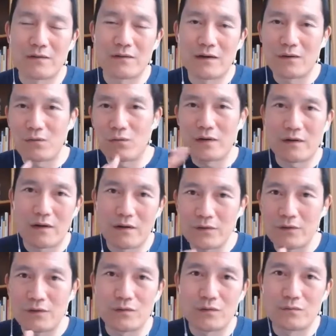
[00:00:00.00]
Uh, where are
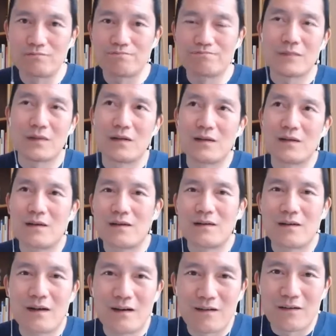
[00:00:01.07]
you
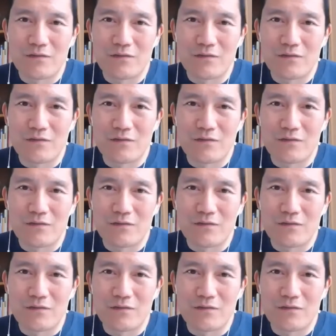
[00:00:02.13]
uh,